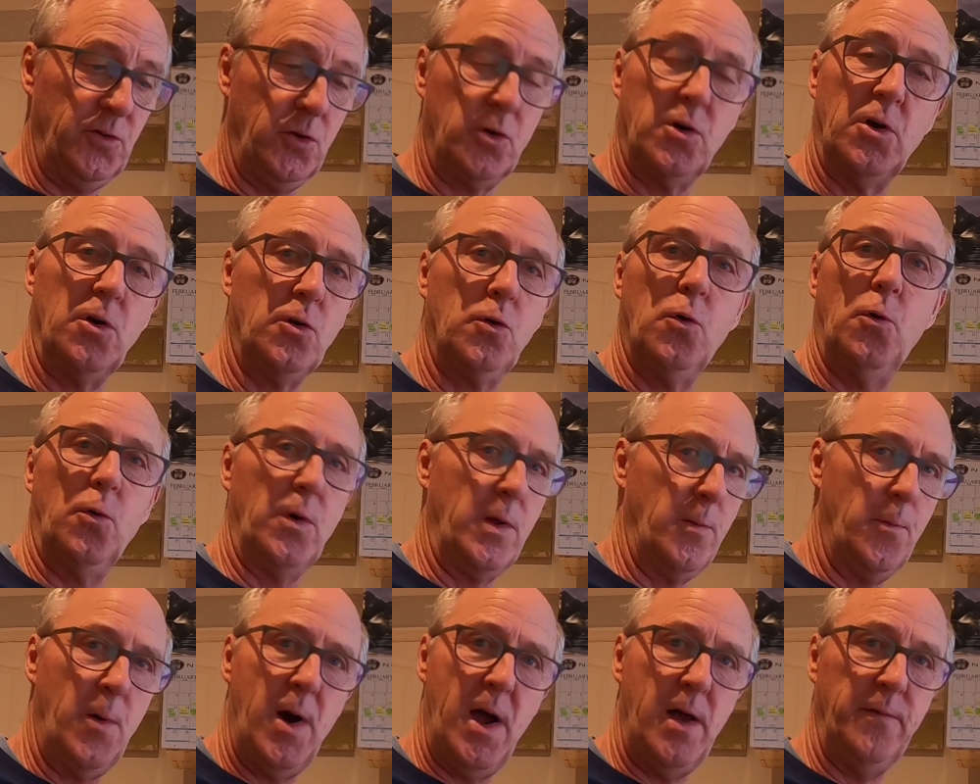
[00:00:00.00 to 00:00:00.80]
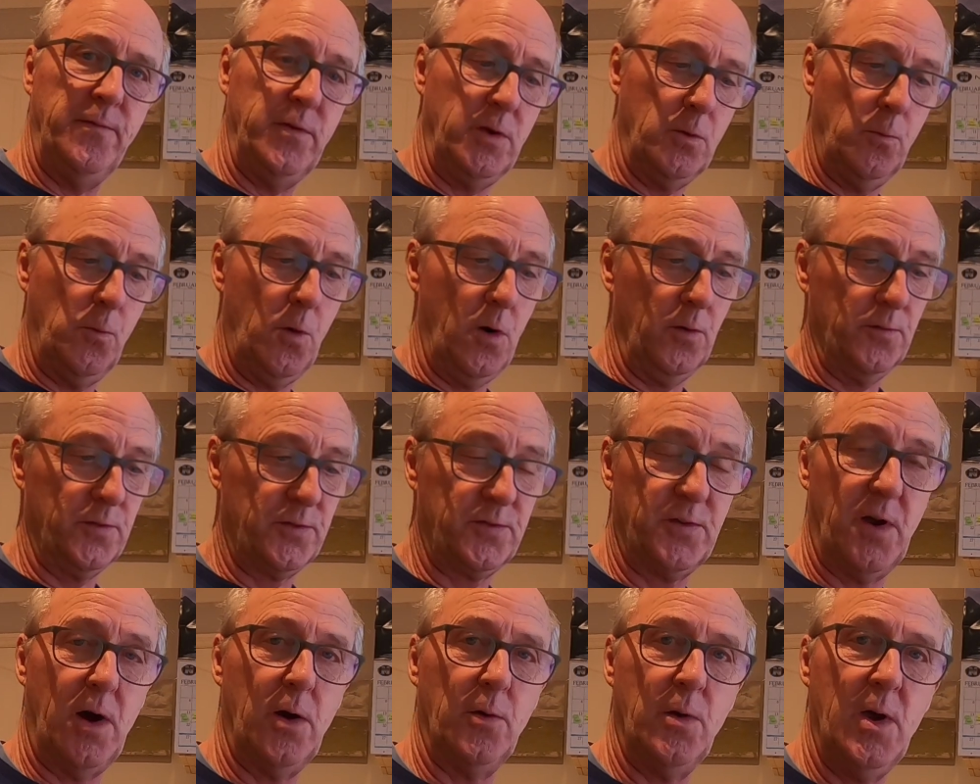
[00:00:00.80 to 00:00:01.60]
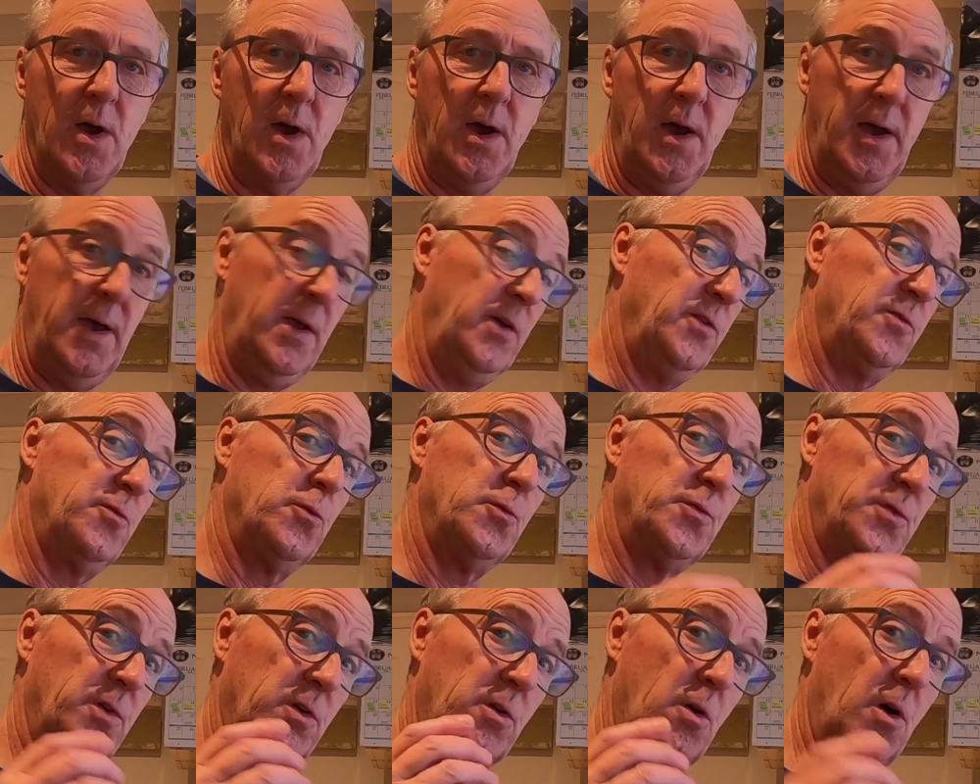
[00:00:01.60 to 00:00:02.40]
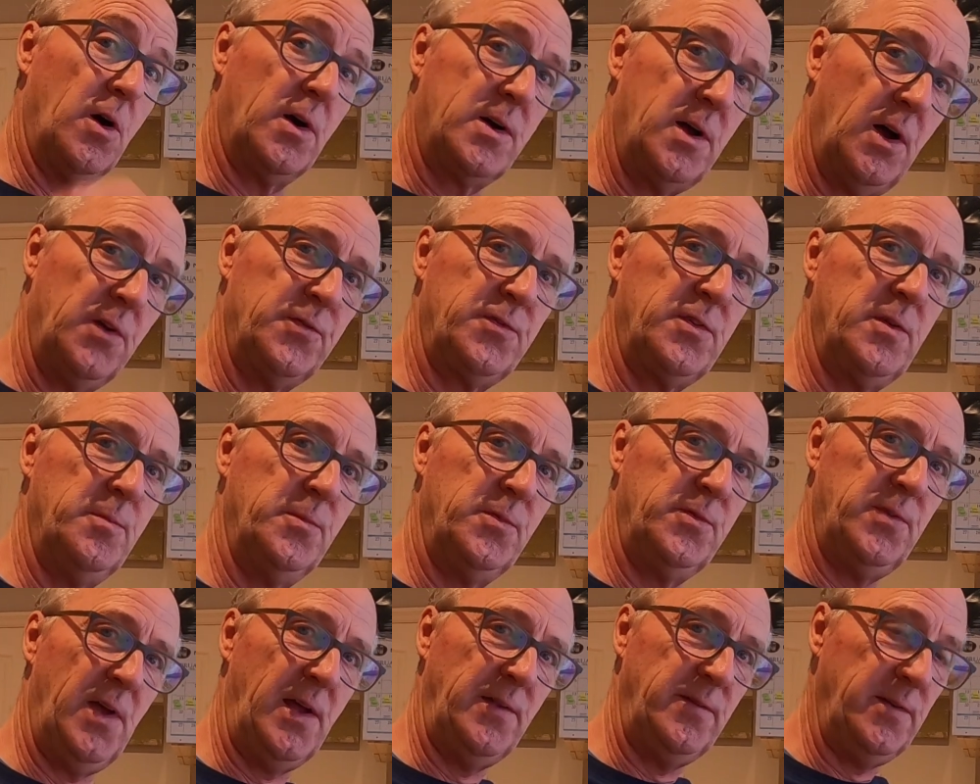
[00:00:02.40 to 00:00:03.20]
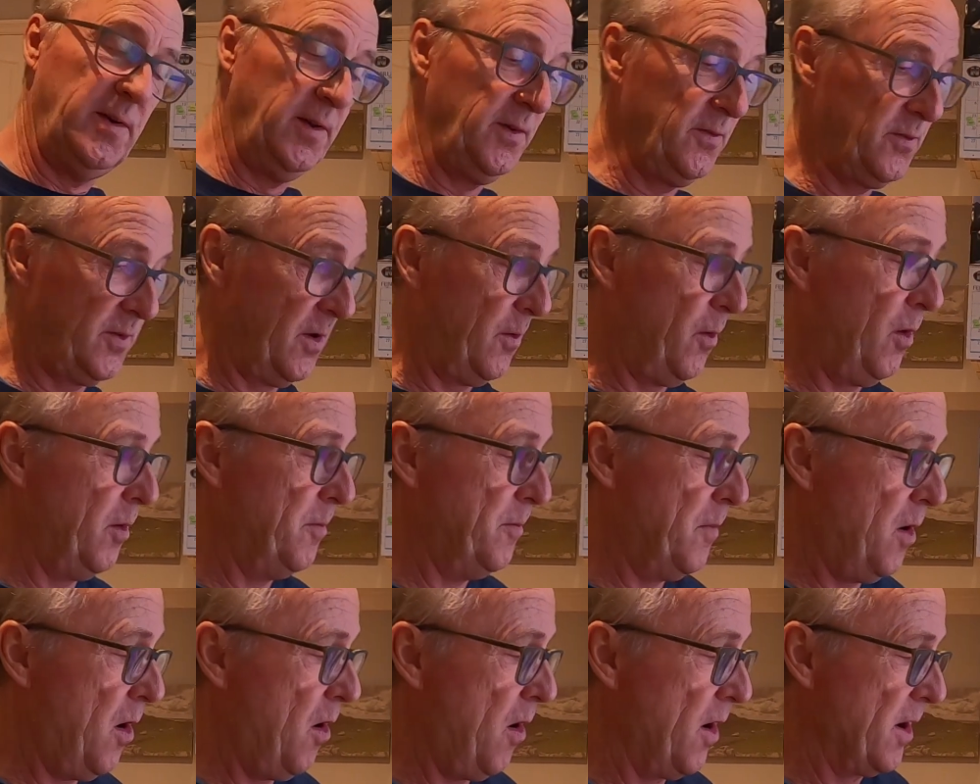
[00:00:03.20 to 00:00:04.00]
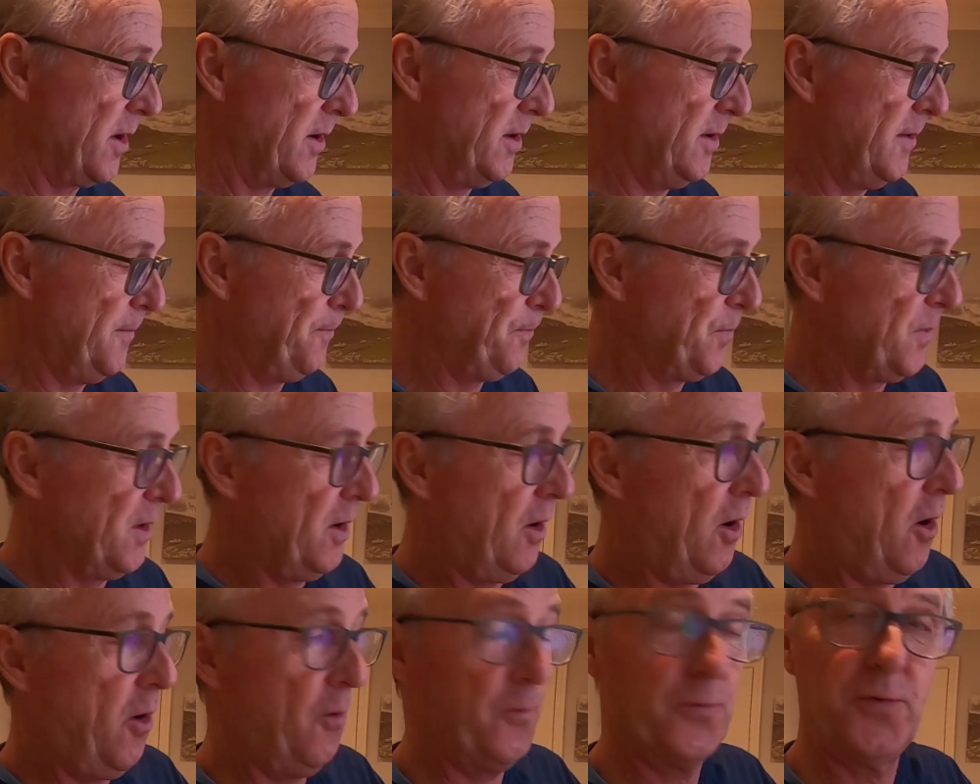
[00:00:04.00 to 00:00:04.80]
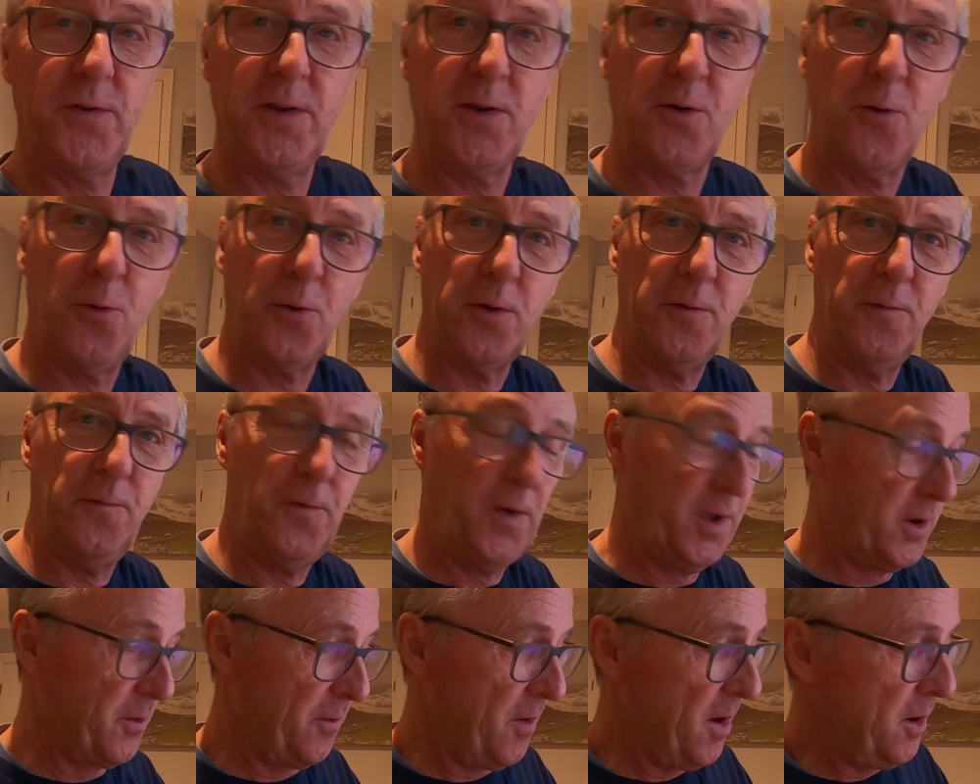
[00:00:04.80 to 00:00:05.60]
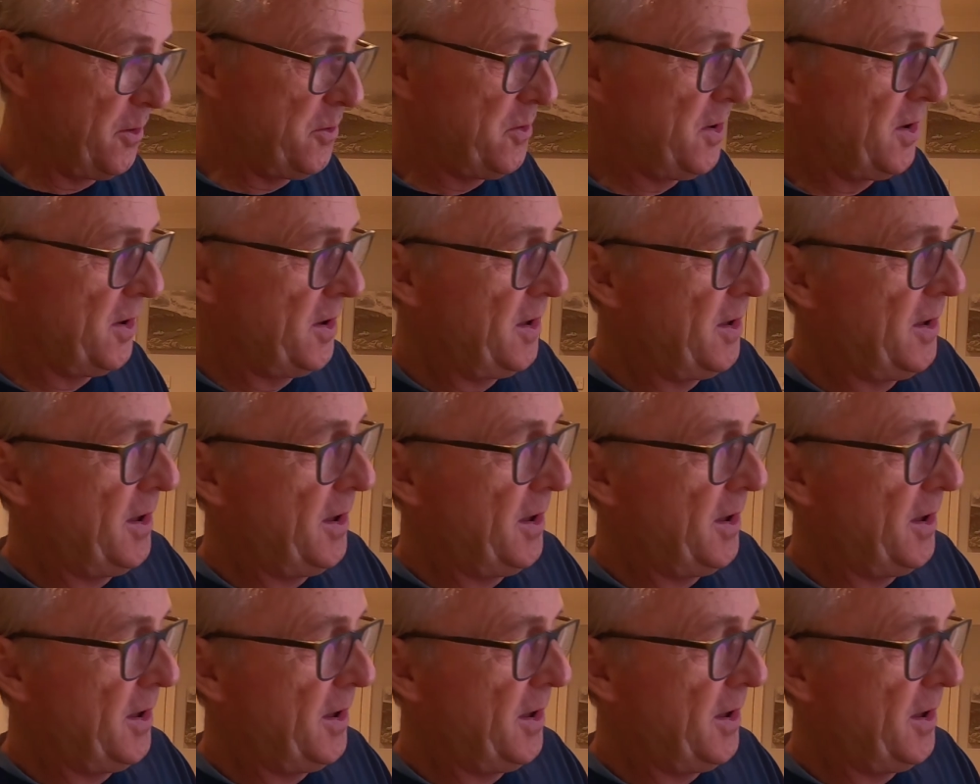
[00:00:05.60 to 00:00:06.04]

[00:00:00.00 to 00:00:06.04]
You can call it whatever you want. So it's also got a custom setting. So on mine, obviously called it Figaro.